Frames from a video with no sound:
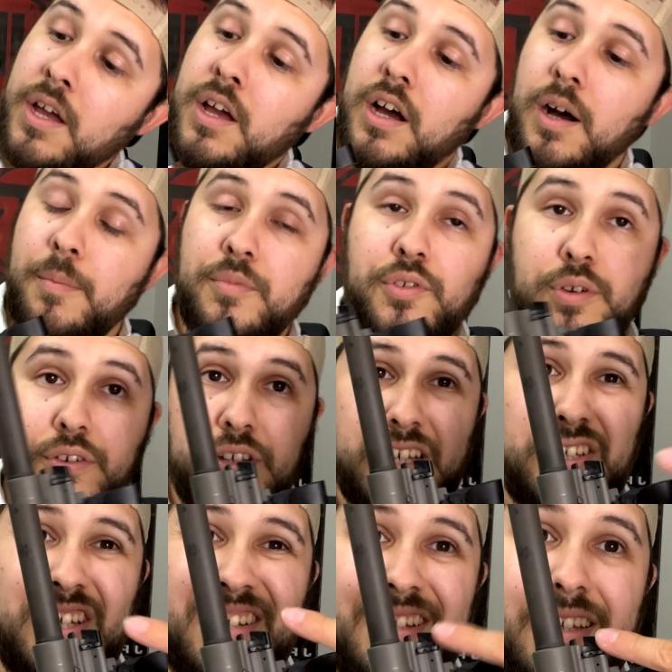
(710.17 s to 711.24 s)
Um, so there's
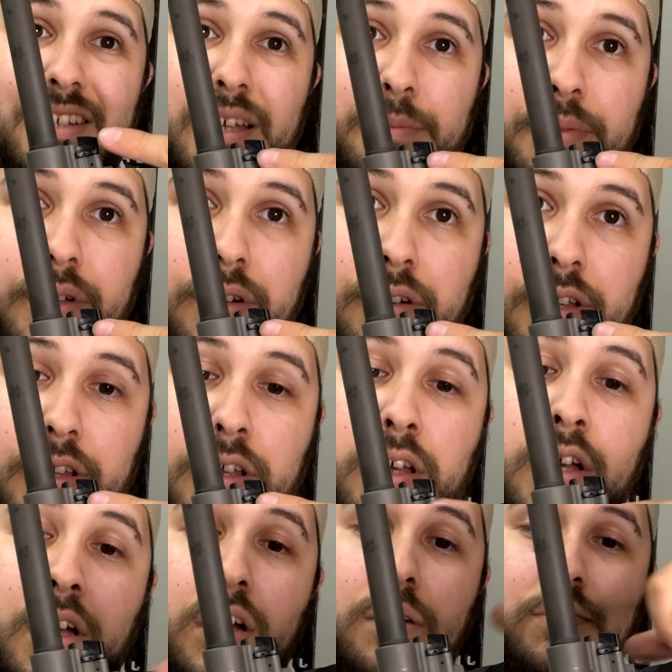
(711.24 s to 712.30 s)
actually a detent pin on it.
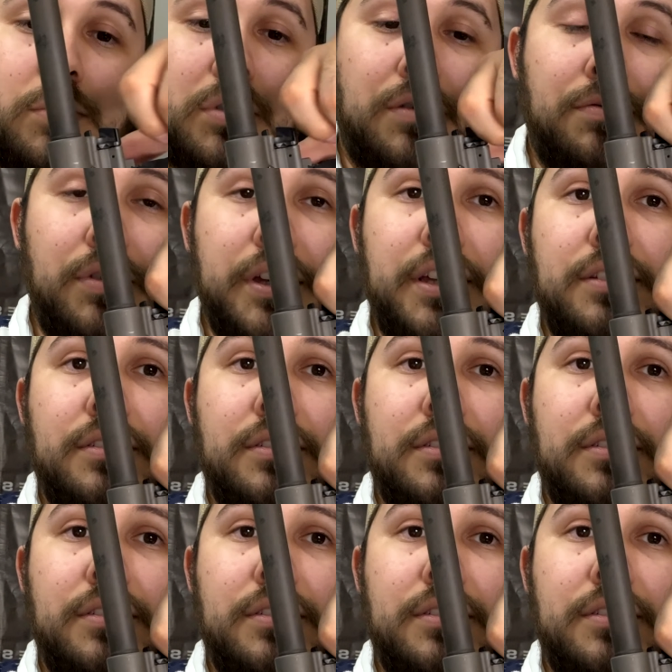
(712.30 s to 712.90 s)
I just want to flick it